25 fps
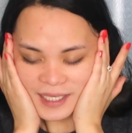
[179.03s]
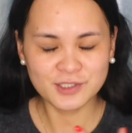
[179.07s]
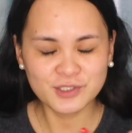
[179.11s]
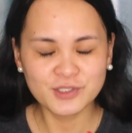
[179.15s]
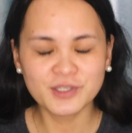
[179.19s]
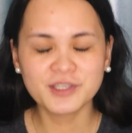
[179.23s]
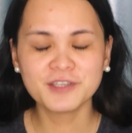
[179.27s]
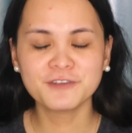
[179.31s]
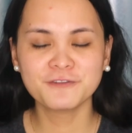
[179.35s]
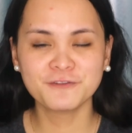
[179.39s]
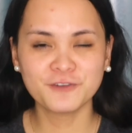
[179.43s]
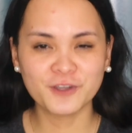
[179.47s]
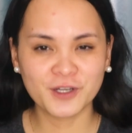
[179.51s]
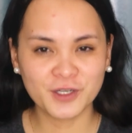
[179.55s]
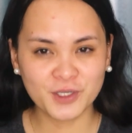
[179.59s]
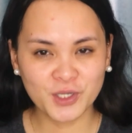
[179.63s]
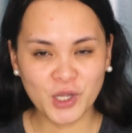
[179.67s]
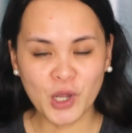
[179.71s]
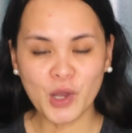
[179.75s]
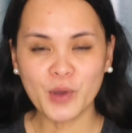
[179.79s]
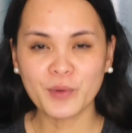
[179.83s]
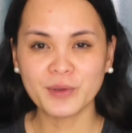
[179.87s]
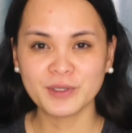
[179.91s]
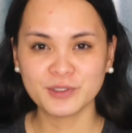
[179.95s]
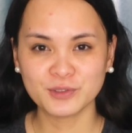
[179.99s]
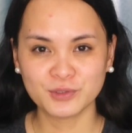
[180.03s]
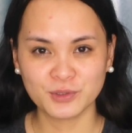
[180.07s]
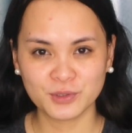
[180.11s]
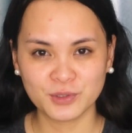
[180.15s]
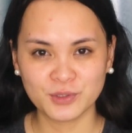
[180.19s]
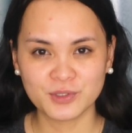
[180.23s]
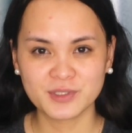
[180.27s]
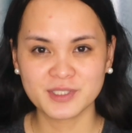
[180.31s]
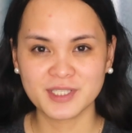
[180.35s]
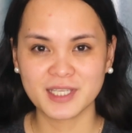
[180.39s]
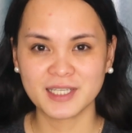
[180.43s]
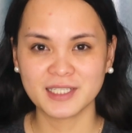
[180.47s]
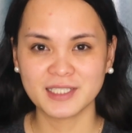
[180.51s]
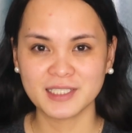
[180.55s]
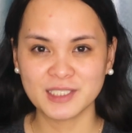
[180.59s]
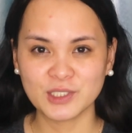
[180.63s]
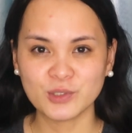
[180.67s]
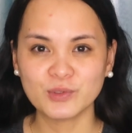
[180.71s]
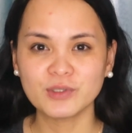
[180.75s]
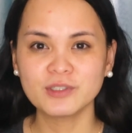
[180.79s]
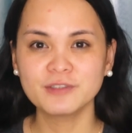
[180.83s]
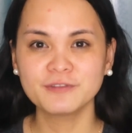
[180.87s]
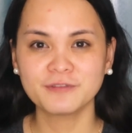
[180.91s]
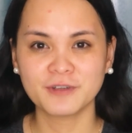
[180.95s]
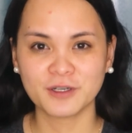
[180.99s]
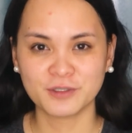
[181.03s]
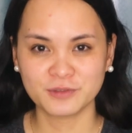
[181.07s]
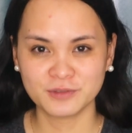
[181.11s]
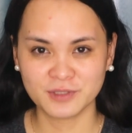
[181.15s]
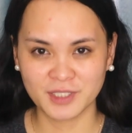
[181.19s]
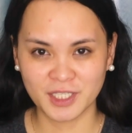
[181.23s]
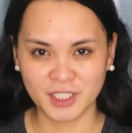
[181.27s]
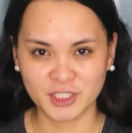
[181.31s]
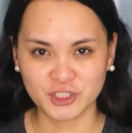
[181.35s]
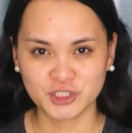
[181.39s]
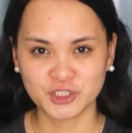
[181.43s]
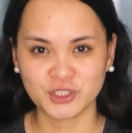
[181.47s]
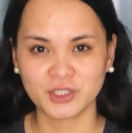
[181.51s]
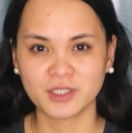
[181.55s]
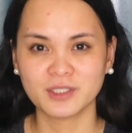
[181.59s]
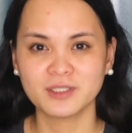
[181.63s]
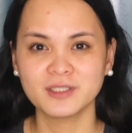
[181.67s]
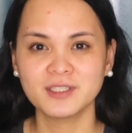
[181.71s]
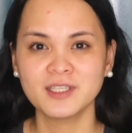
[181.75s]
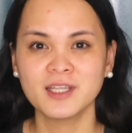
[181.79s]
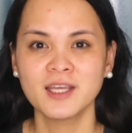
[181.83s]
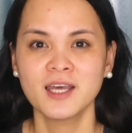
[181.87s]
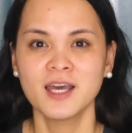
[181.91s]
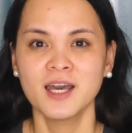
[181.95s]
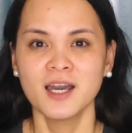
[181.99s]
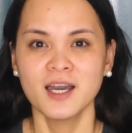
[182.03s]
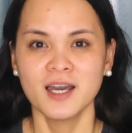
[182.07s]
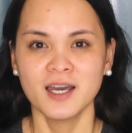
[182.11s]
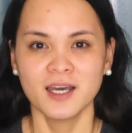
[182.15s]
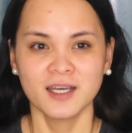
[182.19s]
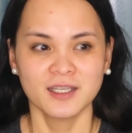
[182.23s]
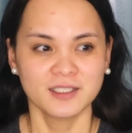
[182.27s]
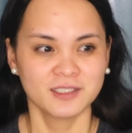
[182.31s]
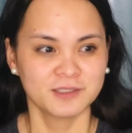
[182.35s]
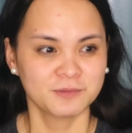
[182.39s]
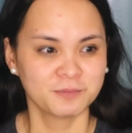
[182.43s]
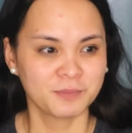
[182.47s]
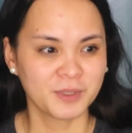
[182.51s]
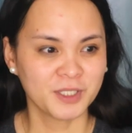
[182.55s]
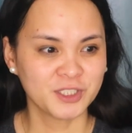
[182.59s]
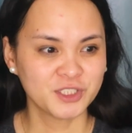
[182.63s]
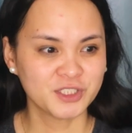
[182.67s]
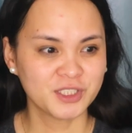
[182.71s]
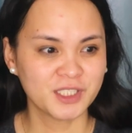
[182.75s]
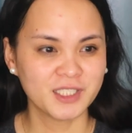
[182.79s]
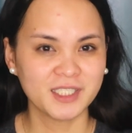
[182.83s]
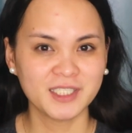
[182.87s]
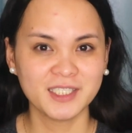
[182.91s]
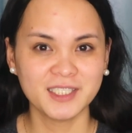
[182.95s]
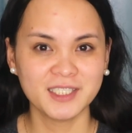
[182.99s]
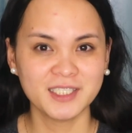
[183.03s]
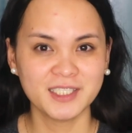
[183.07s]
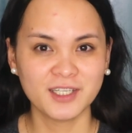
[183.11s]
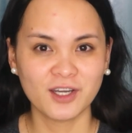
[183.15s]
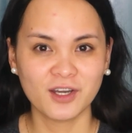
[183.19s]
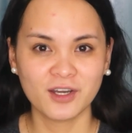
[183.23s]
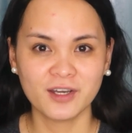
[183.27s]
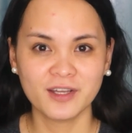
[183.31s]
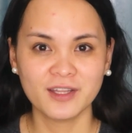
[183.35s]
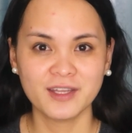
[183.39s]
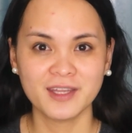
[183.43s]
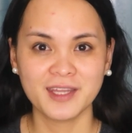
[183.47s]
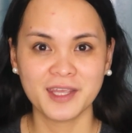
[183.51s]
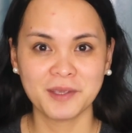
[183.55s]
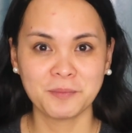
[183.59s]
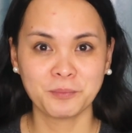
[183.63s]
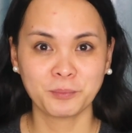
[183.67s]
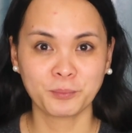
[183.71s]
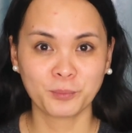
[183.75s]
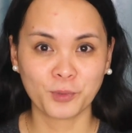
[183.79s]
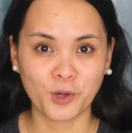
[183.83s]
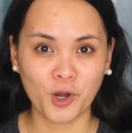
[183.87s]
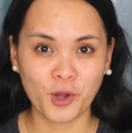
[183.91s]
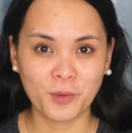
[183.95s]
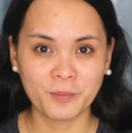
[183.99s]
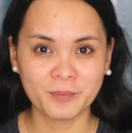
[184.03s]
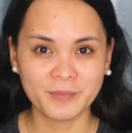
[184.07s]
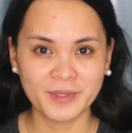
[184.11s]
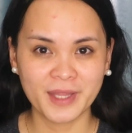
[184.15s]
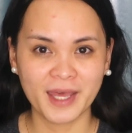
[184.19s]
So if you're going to use a liquid foundation, especially on a prom